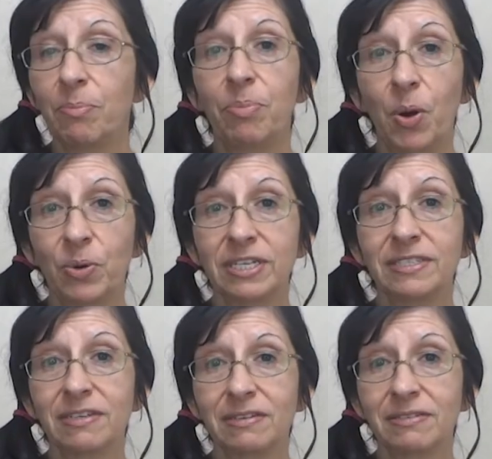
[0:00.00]

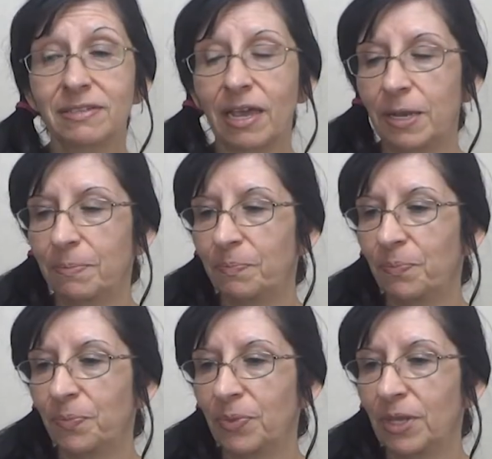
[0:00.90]
Bonus insight.
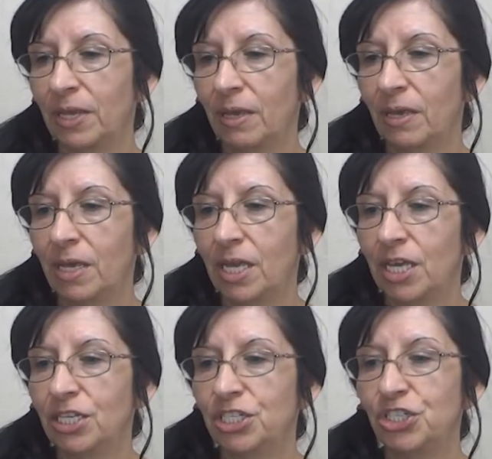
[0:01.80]

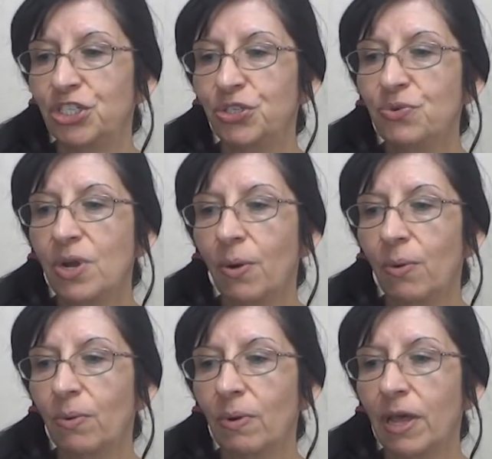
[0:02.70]
Did you
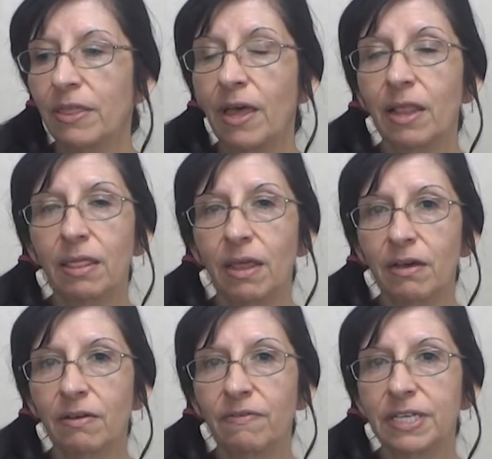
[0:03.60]
know that
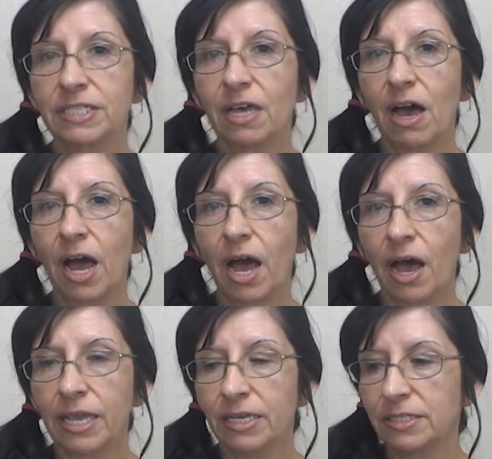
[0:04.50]
love is the
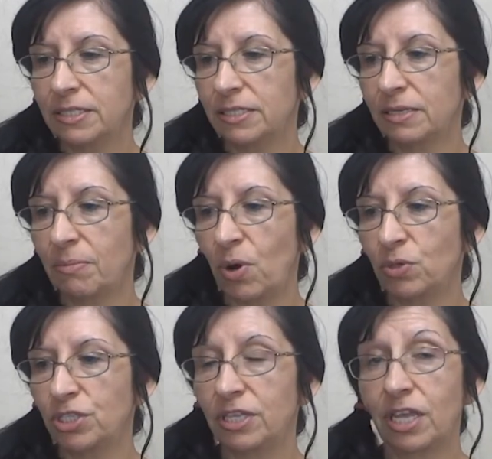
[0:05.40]
highest
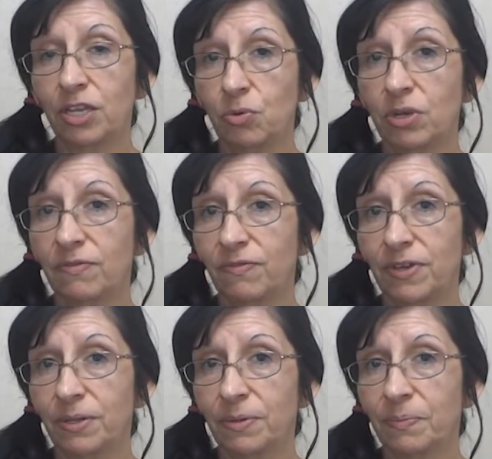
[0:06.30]
emotion that you can
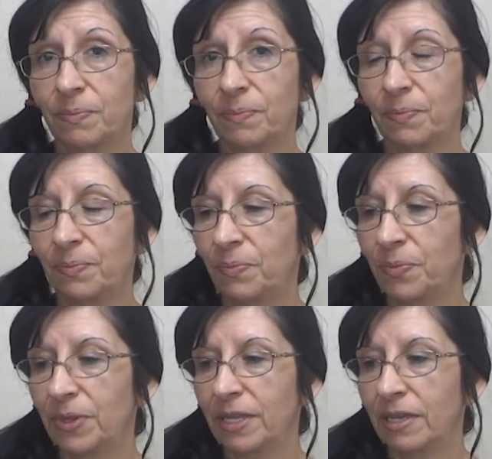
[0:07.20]
feel?
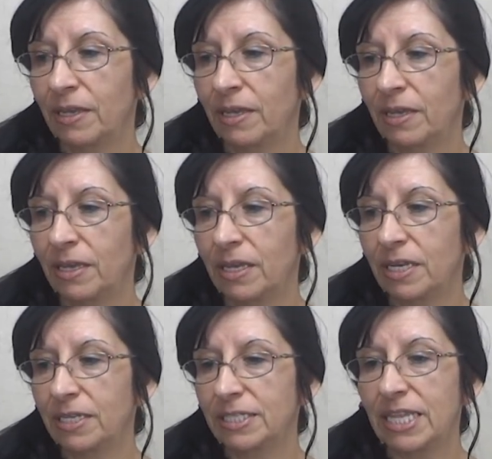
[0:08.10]
It
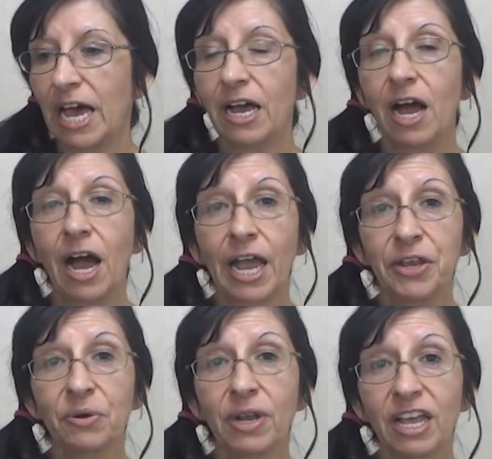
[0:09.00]
is that
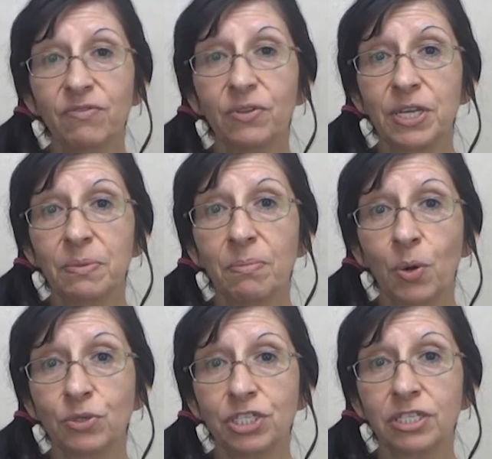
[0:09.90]
higher level
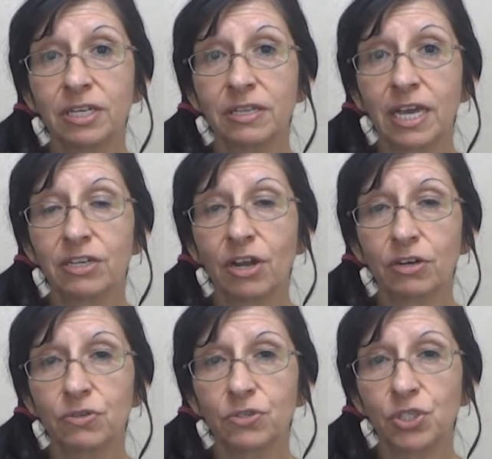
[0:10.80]
emotion that
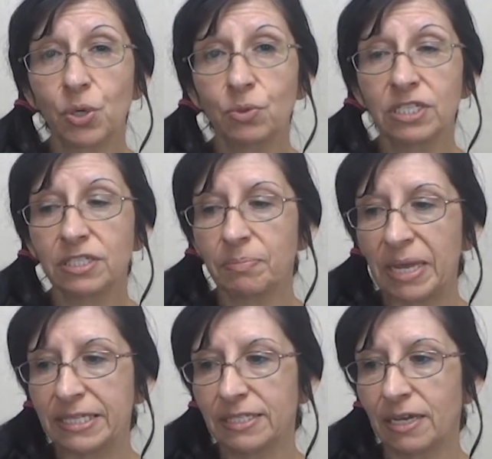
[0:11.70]
Dr. Joe
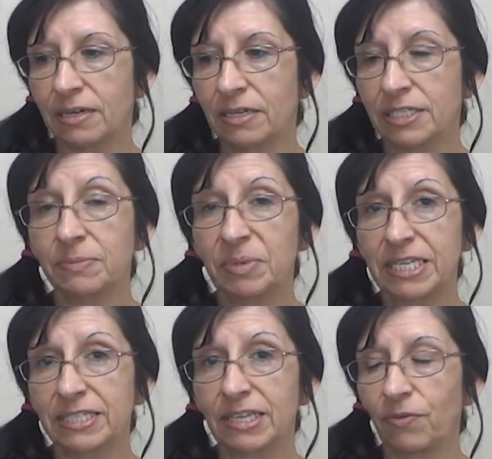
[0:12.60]
Dispenza
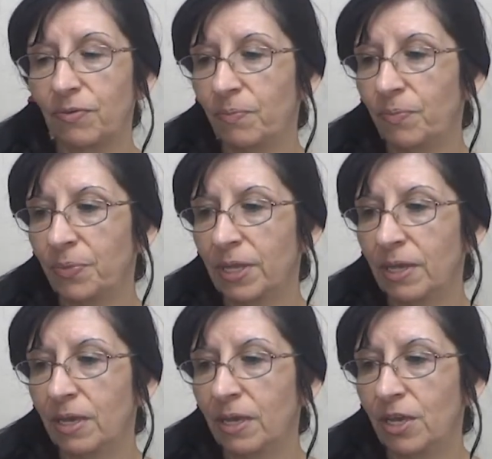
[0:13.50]
speaks of.
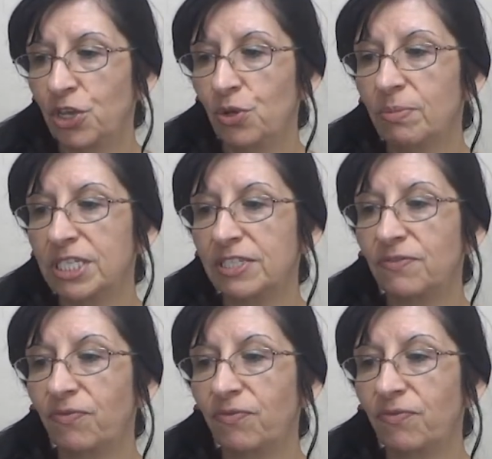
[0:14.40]
You must